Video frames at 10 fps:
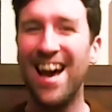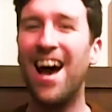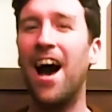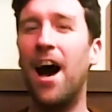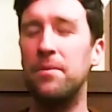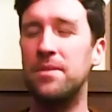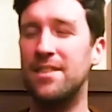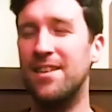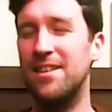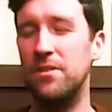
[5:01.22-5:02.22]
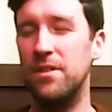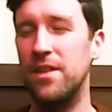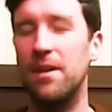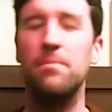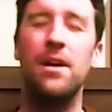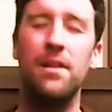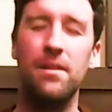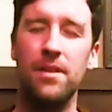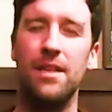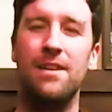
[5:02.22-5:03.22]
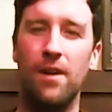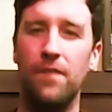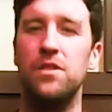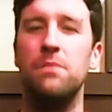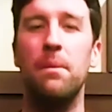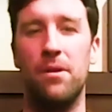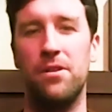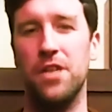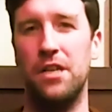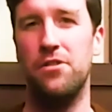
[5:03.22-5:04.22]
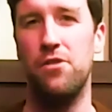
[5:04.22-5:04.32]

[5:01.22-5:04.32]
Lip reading: I'm not, obviously people are entitled to their